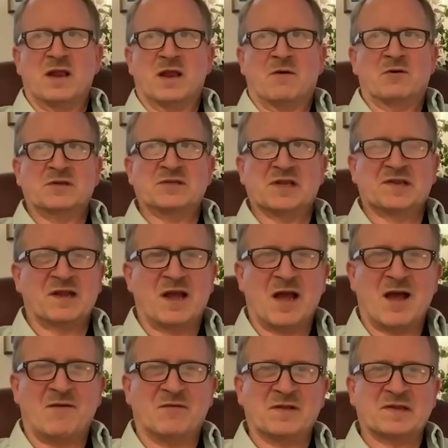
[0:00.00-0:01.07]
I would just say I
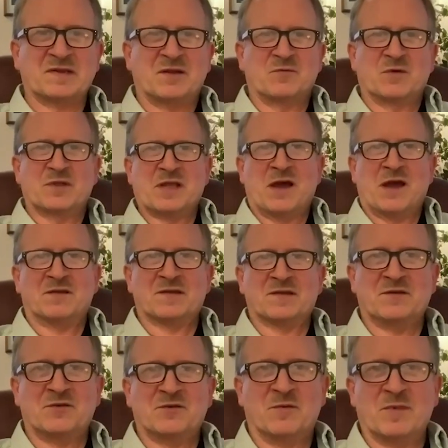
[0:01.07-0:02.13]
have a son with Down
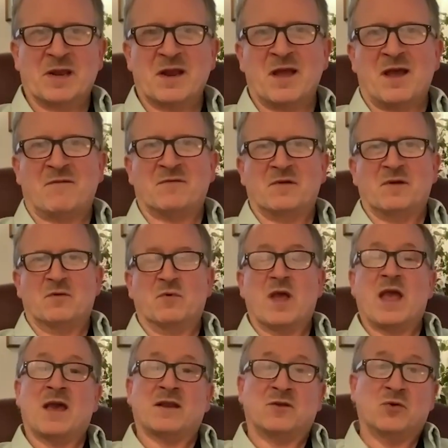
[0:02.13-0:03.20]
syndrome, and I have
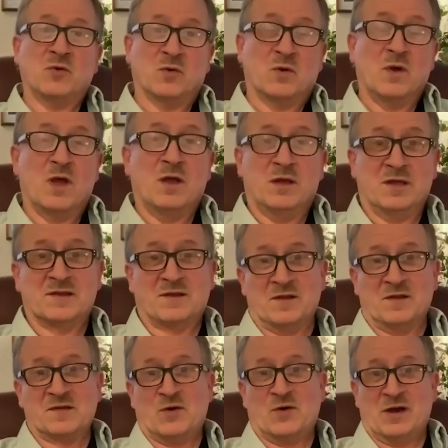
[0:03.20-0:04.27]
and who is
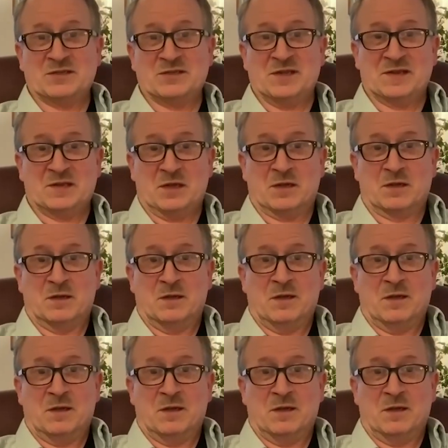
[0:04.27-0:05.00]
also autistic,